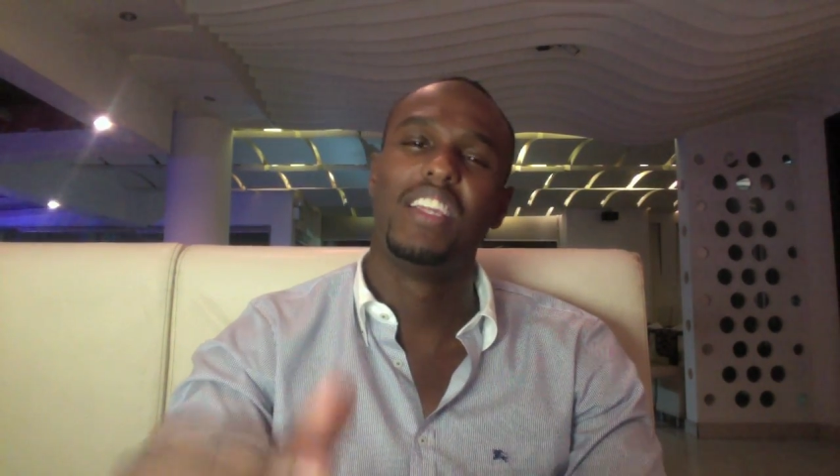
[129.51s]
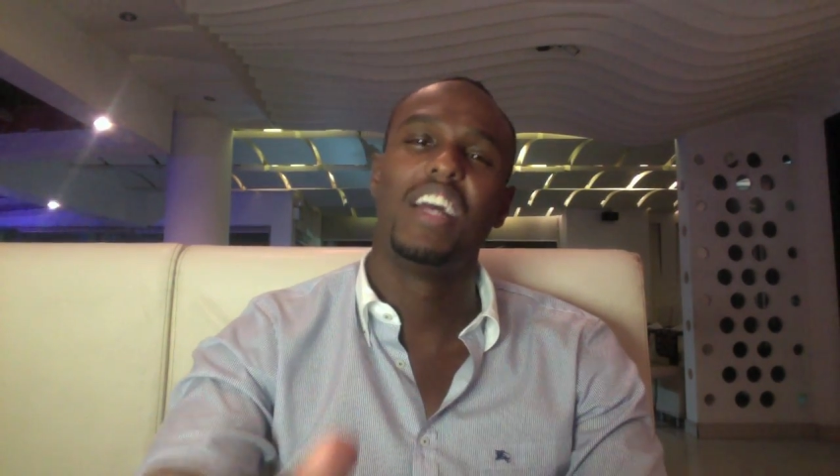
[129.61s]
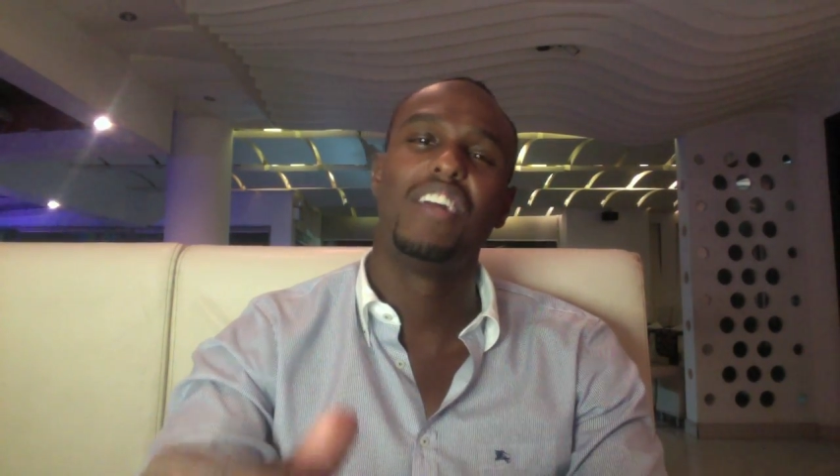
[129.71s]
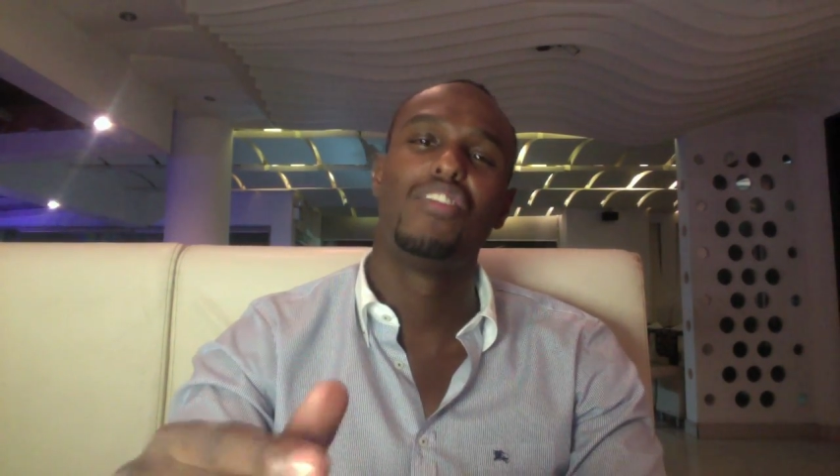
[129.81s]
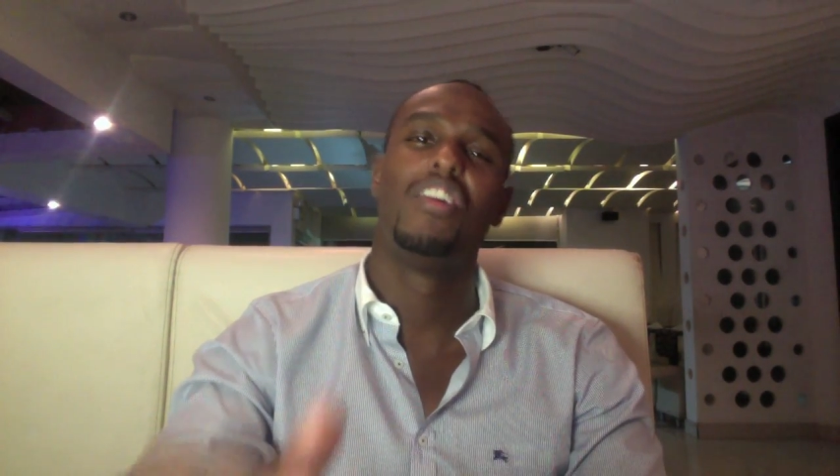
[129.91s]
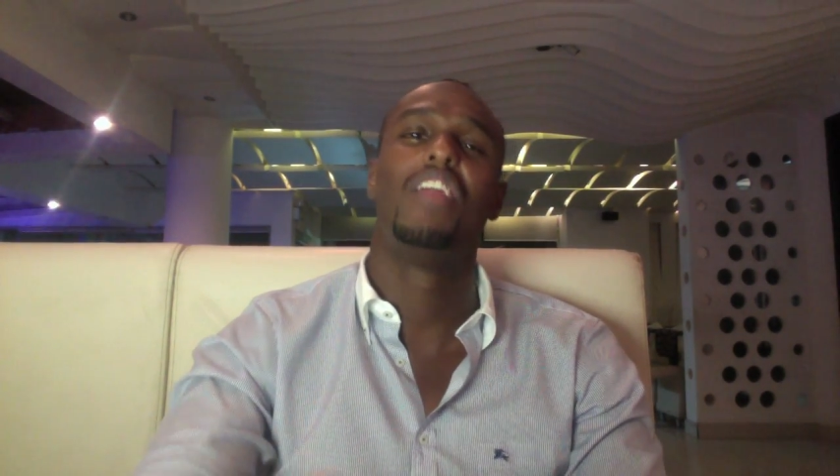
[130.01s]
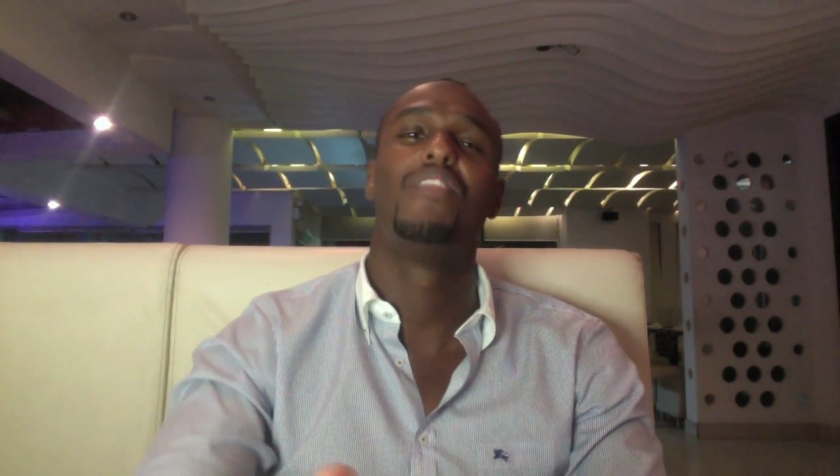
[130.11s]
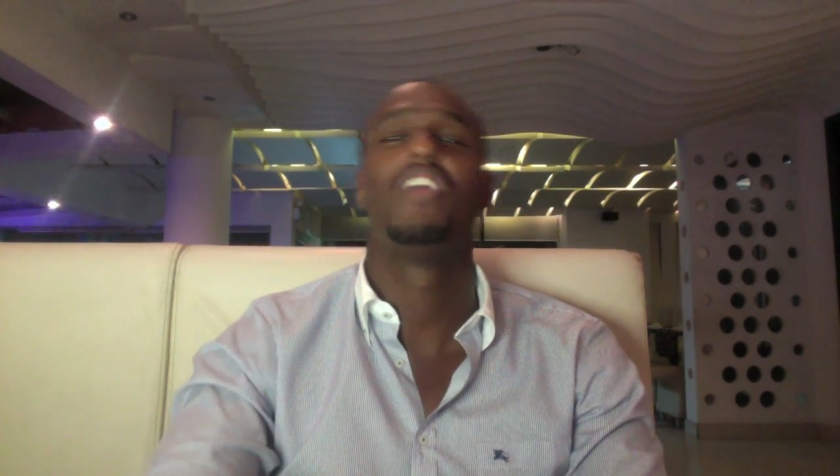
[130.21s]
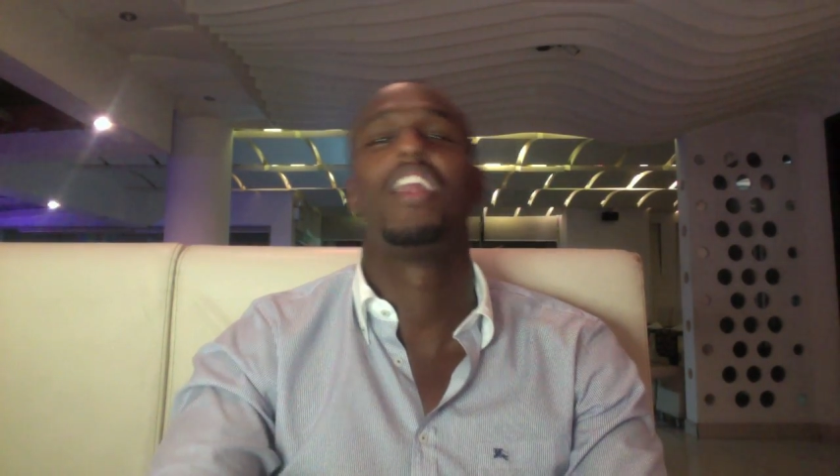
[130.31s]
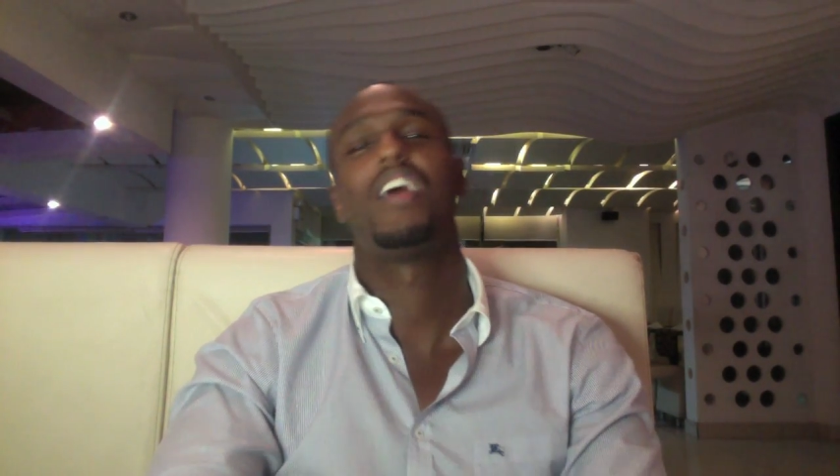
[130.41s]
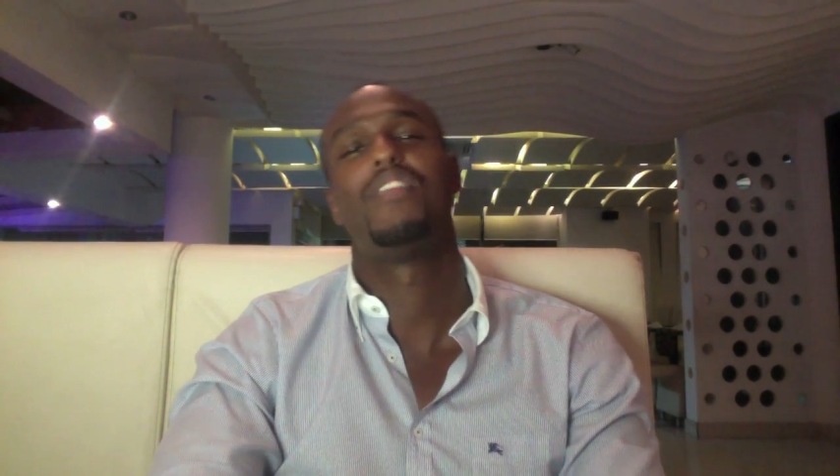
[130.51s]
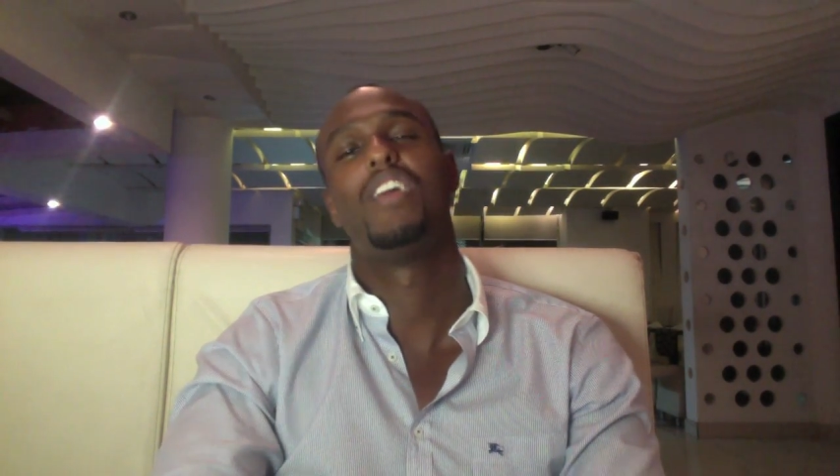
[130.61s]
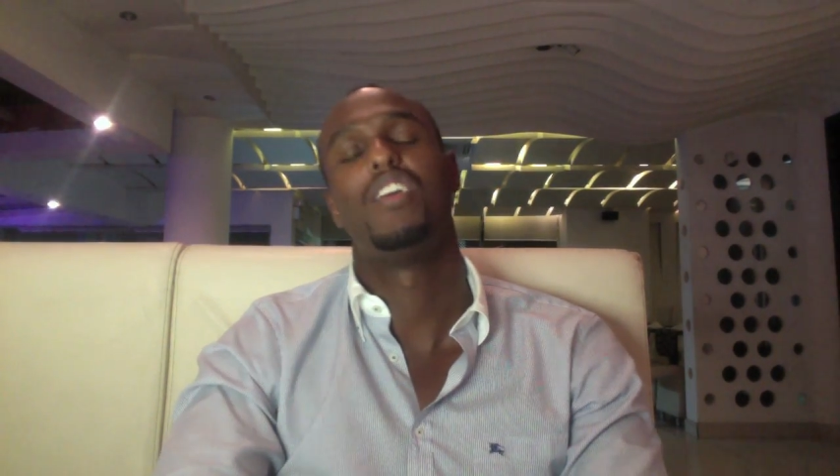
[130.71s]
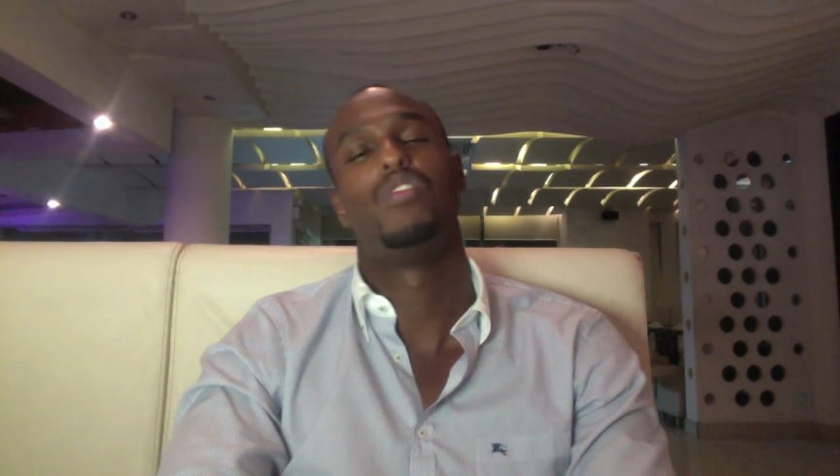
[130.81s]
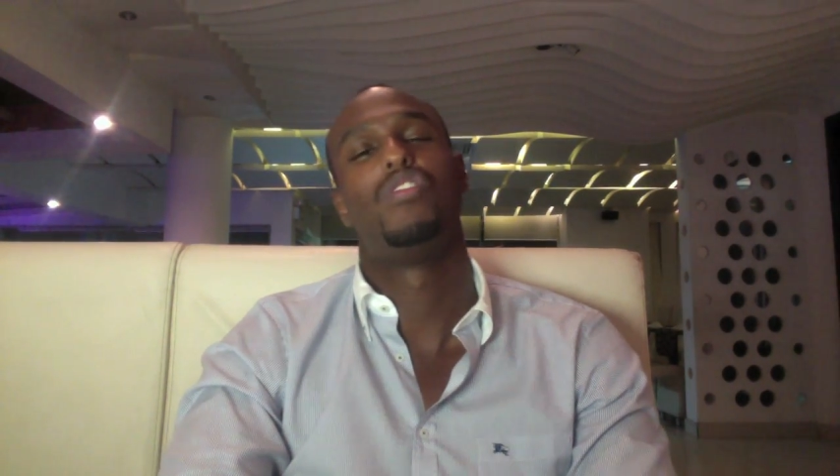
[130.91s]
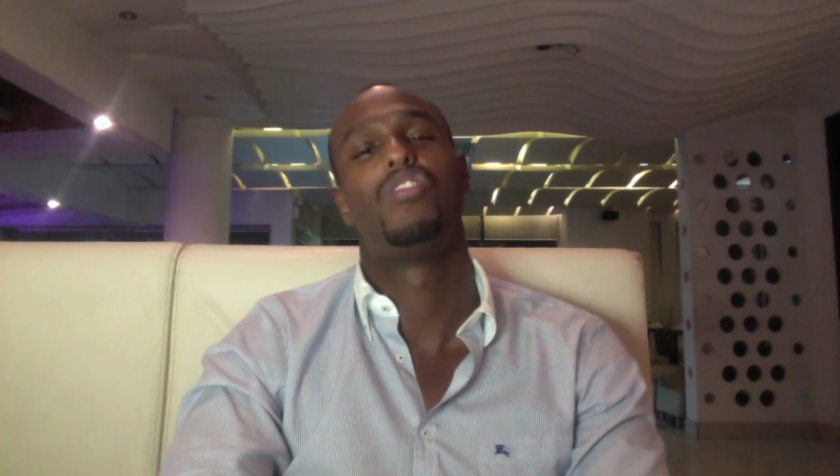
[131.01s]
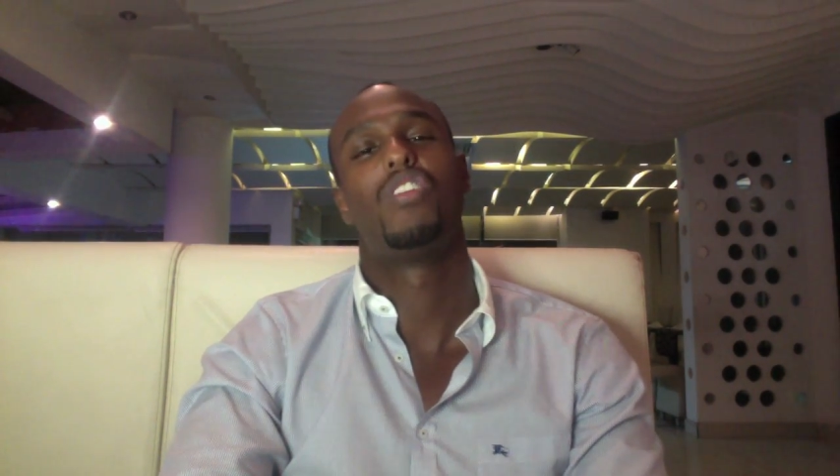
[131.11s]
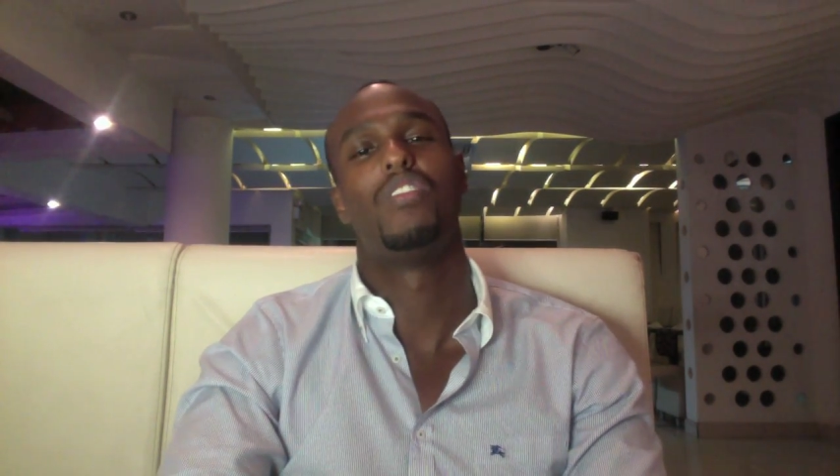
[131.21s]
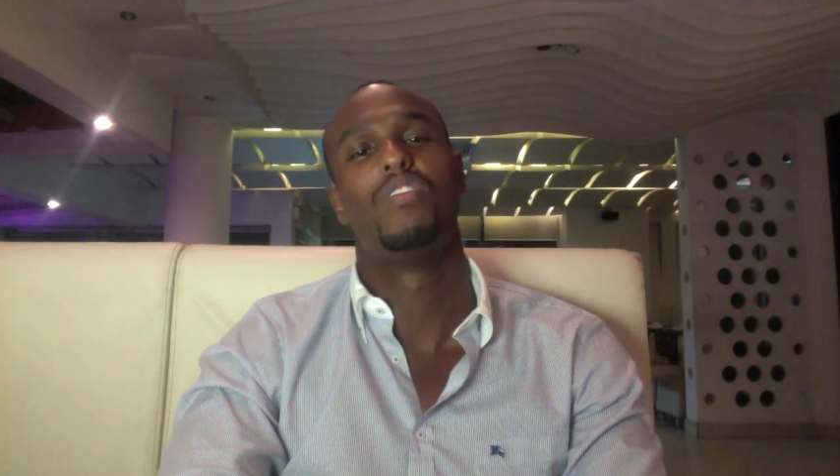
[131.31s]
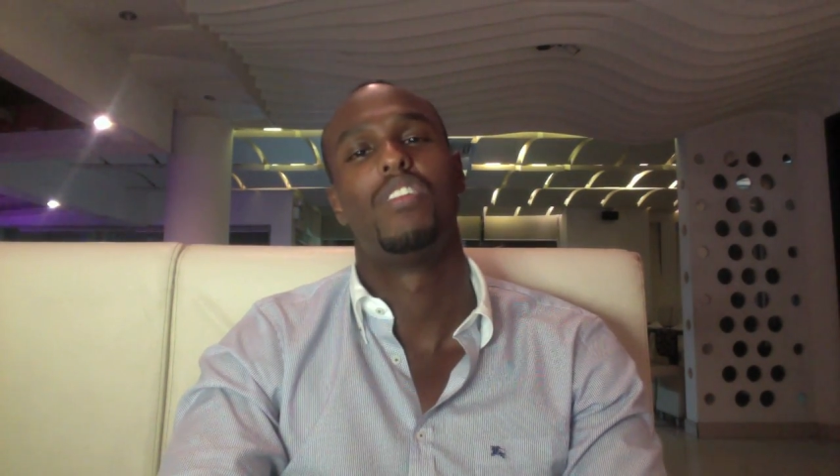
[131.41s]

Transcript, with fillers: dare to live the life that you deserve.